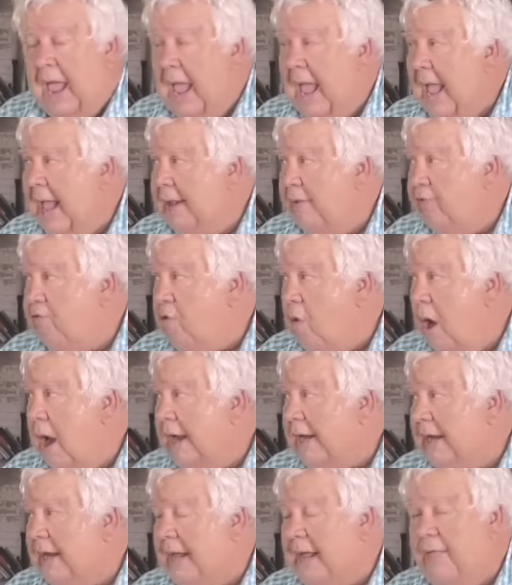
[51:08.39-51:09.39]
and
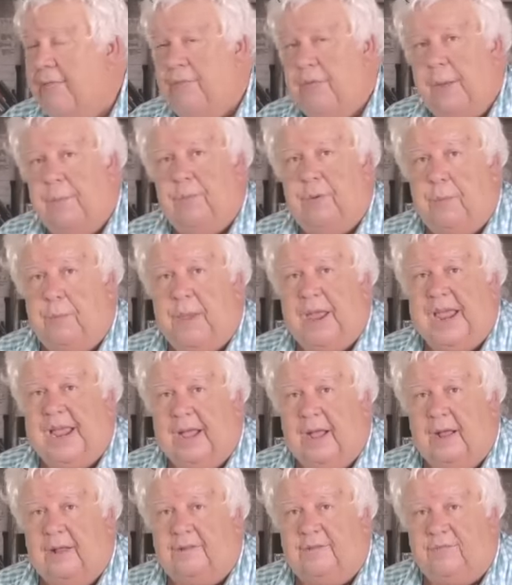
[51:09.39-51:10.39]
trying to get them to
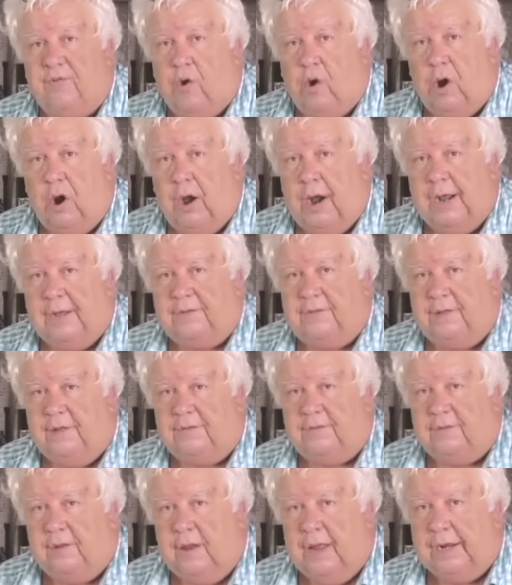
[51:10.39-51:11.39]
pay us for our
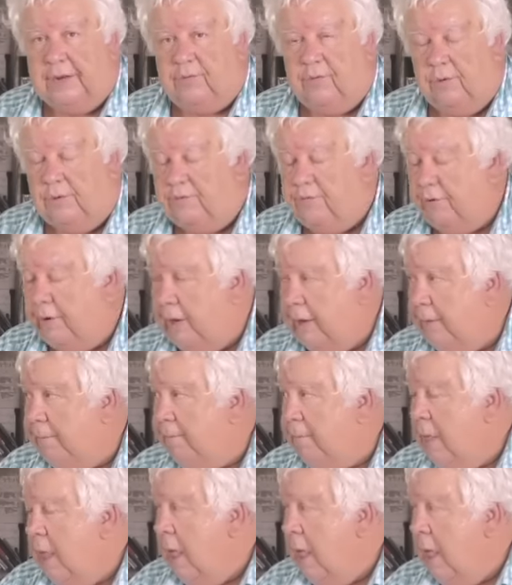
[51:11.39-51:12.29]
excess electricity.